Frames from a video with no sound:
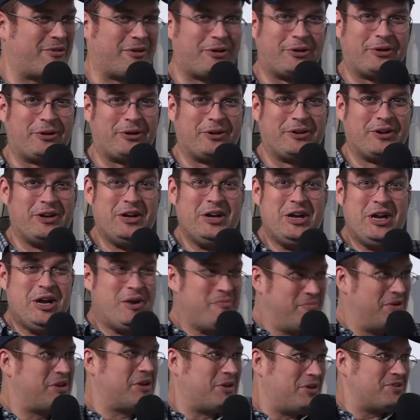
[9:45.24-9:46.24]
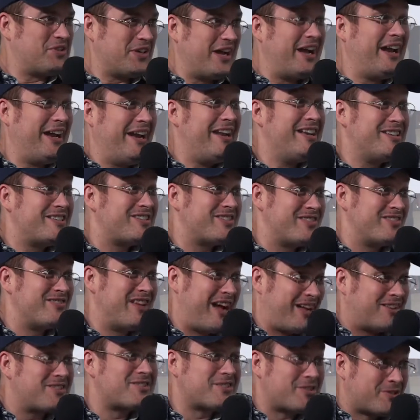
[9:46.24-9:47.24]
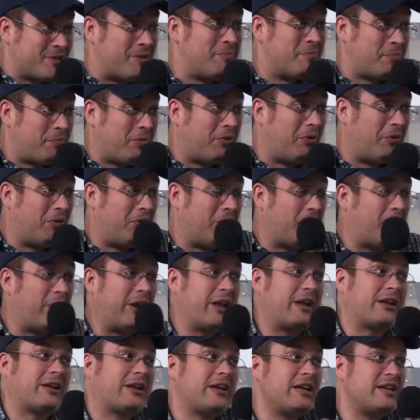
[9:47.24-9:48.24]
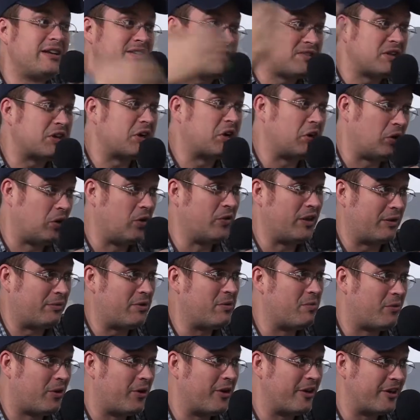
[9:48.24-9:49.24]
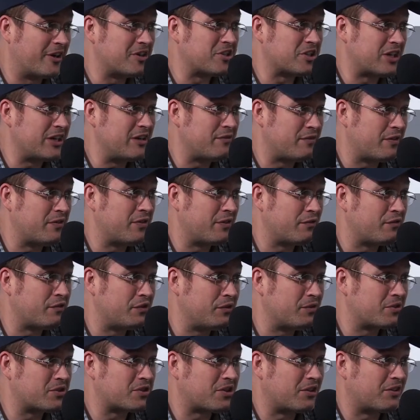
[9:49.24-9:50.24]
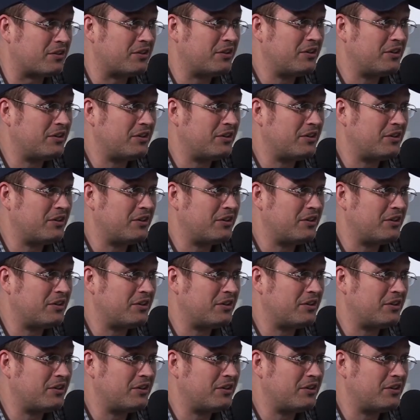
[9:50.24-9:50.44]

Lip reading: heard, because it is that simple, well, at least the goal that we want to achieve in the future.